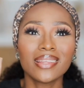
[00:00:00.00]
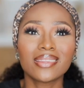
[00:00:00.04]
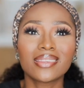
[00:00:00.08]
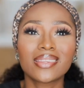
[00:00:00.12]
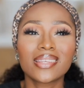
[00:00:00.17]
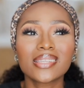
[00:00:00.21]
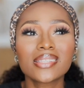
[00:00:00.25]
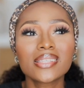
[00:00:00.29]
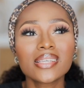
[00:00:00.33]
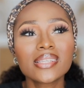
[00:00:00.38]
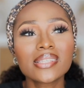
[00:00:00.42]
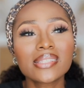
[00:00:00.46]

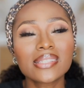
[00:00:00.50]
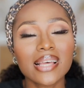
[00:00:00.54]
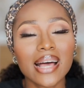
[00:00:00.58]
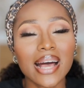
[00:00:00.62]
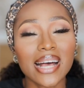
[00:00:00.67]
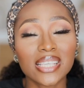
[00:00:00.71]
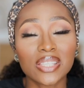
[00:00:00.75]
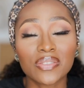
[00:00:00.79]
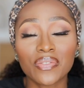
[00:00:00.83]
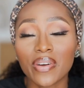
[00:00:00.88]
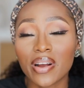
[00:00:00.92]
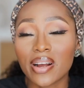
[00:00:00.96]
This is,
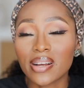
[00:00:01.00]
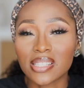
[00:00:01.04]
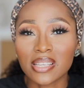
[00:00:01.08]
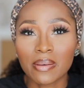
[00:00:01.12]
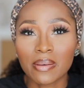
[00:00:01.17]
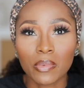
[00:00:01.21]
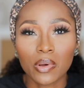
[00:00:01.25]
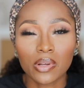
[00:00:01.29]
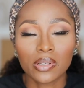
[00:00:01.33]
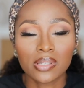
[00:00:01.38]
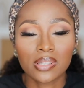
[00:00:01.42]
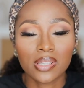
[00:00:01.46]
as far as
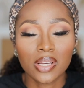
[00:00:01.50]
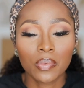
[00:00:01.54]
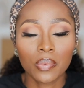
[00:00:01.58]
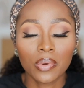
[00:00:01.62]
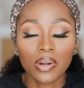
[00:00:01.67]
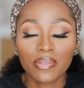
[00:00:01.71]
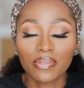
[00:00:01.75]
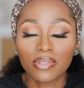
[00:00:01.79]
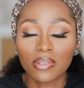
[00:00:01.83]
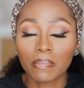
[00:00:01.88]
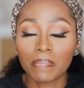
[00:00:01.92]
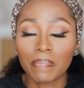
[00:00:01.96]
I'm concerned,
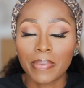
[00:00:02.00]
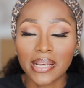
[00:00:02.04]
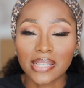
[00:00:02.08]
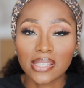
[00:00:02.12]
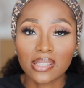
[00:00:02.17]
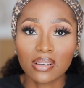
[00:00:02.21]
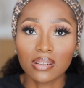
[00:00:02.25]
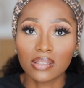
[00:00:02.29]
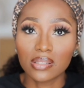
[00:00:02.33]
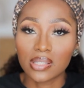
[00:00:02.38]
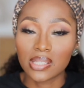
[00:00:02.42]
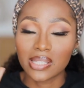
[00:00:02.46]
one of the
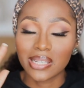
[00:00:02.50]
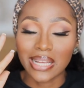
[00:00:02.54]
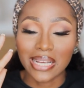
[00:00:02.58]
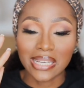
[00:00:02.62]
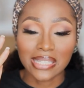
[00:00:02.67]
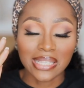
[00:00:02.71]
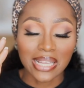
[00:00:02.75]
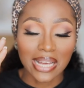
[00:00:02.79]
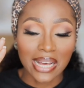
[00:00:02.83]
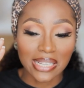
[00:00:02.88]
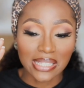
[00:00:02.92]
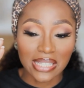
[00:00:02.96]
best concealers
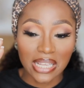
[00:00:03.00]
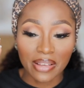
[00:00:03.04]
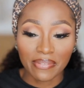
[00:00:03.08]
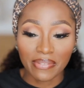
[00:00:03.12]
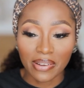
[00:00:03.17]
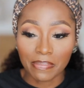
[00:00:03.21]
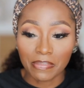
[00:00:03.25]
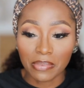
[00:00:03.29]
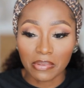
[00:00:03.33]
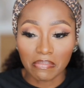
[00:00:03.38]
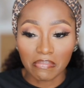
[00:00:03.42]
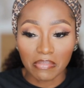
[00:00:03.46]
that has
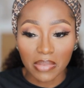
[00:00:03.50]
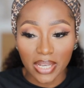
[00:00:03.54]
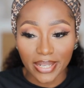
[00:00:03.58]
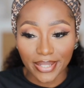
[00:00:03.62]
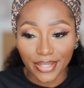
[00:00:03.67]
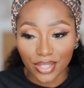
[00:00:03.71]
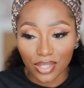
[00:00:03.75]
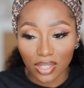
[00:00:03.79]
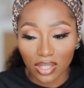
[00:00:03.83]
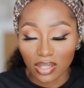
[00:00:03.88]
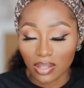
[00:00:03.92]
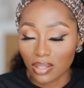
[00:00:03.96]
ever been
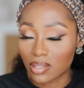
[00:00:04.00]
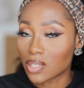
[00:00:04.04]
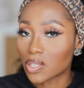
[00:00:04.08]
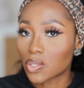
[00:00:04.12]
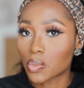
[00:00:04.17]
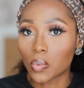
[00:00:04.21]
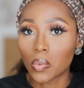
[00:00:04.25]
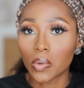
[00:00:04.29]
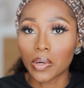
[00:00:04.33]
made in this